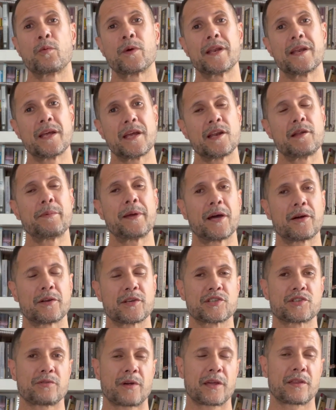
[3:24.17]
we need to be able
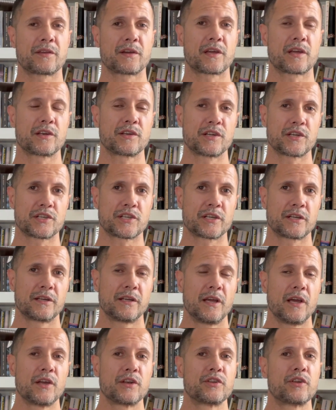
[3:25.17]
to strengthen condition,